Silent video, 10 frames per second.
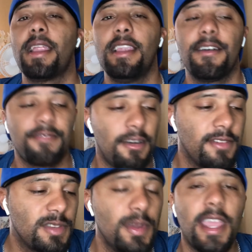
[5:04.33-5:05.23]

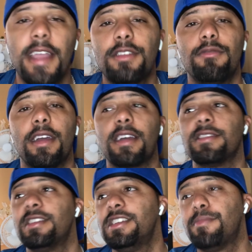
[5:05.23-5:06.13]
leftovers. We can't do that because
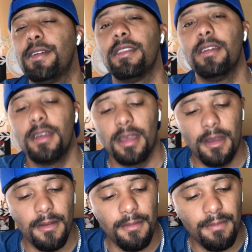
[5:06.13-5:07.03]
he's been
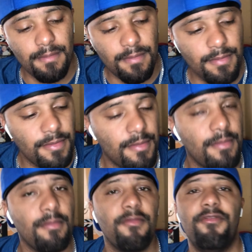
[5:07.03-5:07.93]

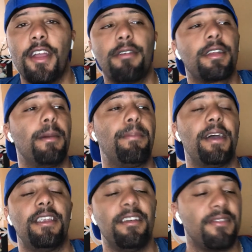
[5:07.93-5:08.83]
very
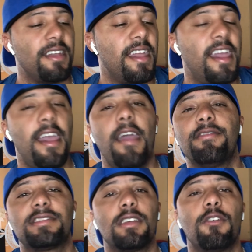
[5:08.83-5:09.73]
competitive in
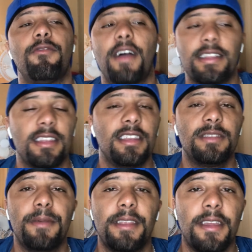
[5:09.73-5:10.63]
every single fight that
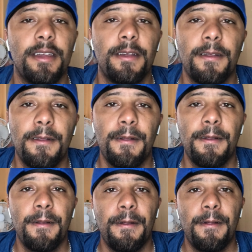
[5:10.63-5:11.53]
he's been in.
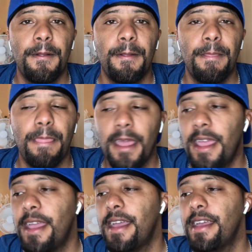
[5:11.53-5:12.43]

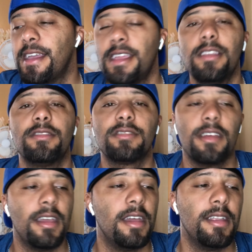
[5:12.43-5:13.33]
And he just,
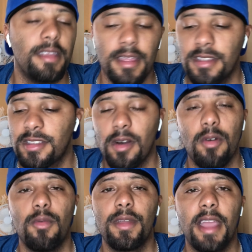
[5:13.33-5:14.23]
and and
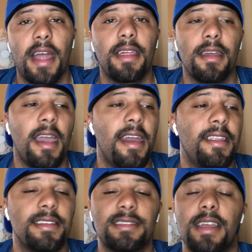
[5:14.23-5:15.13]
so we gotta have
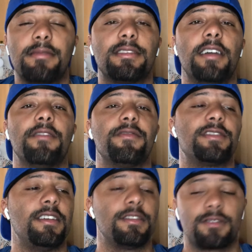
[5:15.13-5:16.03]
that same standard for
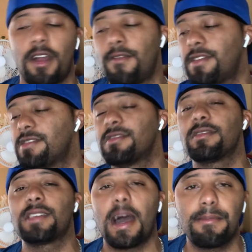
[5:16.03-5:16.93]
Terence Crawford. This is a
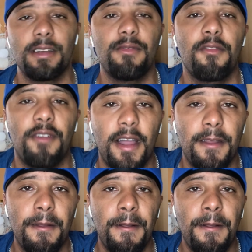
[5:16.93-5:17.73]
top level fight.